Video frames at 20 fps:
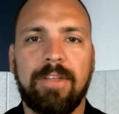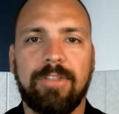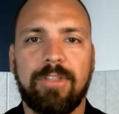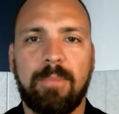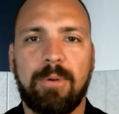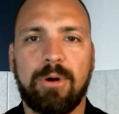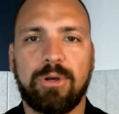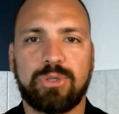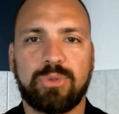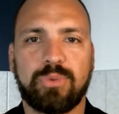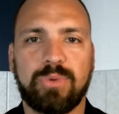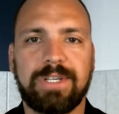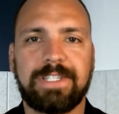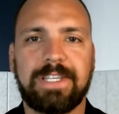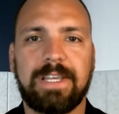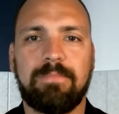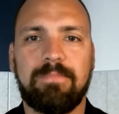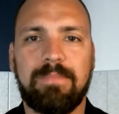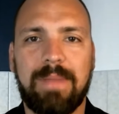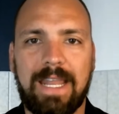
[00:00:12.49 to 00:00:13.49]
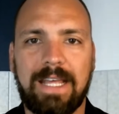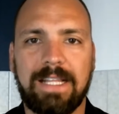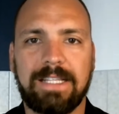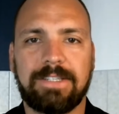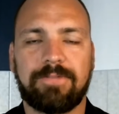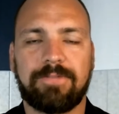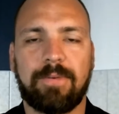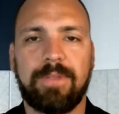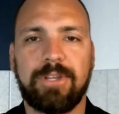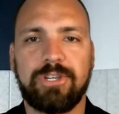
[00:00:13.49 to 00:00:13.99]
the most recent
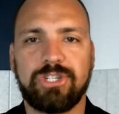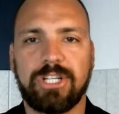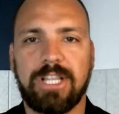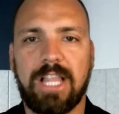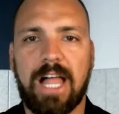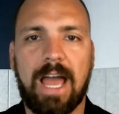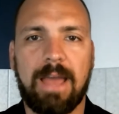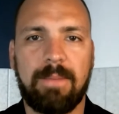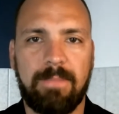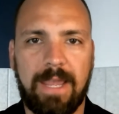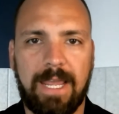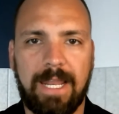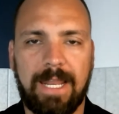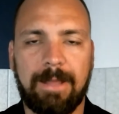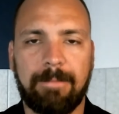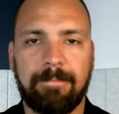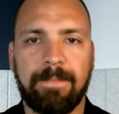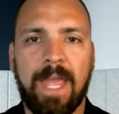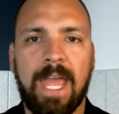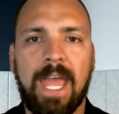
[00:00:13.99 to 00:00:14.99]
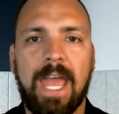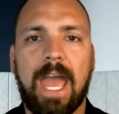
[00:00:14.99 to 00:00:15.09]
minutes from the July meeting,